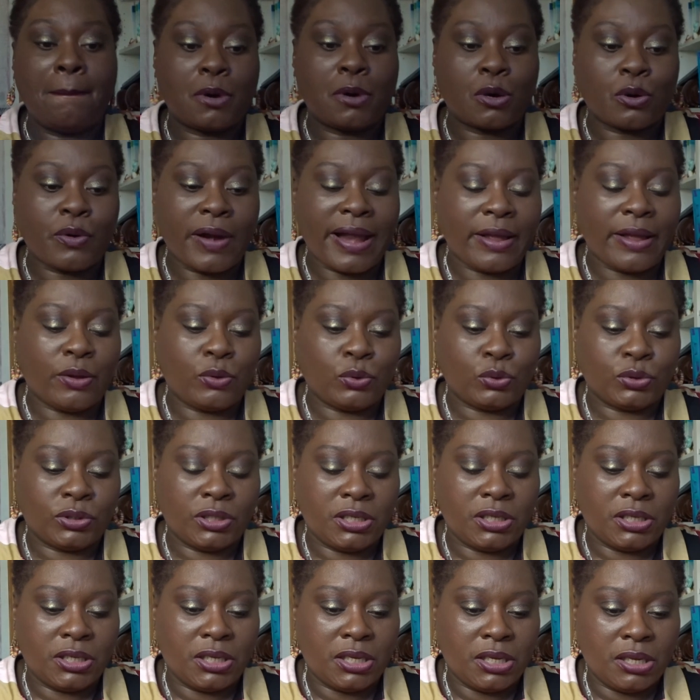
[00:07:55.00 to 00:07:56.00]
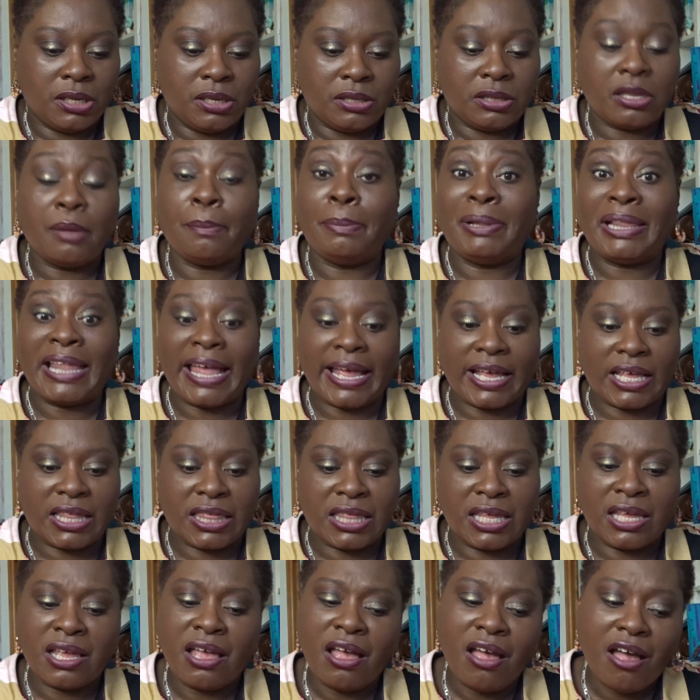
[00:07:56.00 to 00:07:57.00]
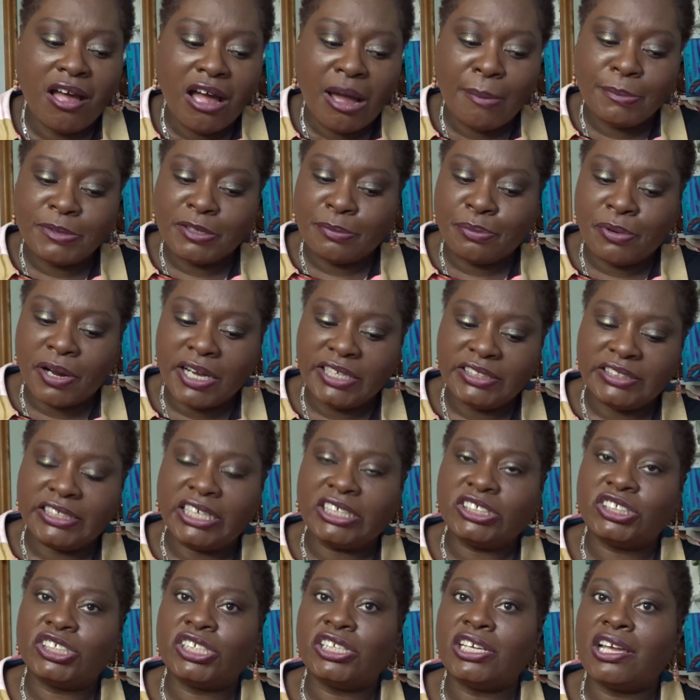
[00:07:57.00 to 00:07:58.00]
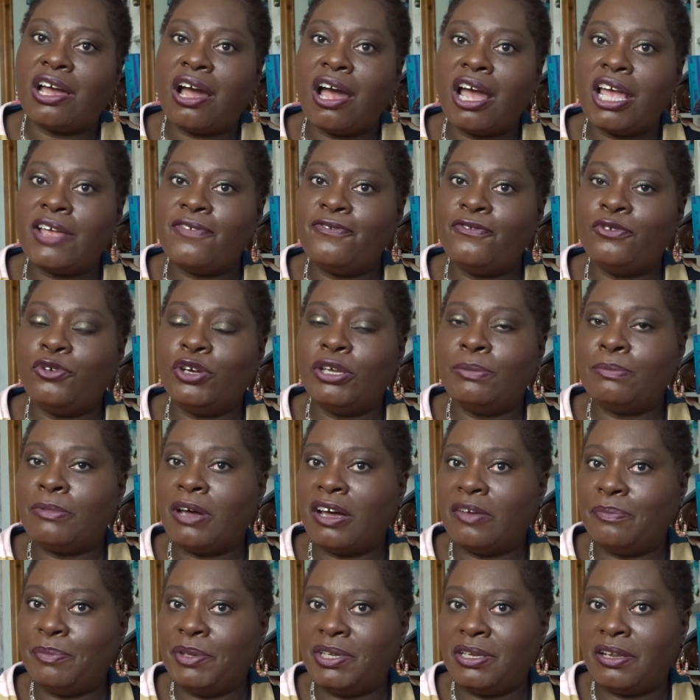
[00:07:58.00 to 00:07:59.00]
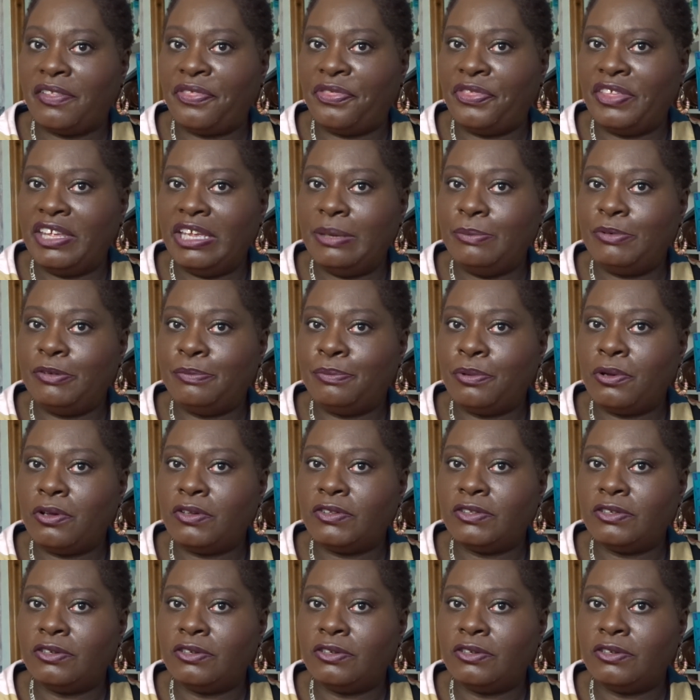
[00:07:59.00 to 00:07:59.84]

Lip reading: brown, the black thing. I'm surprised, actually. I thought it might have been a themed box.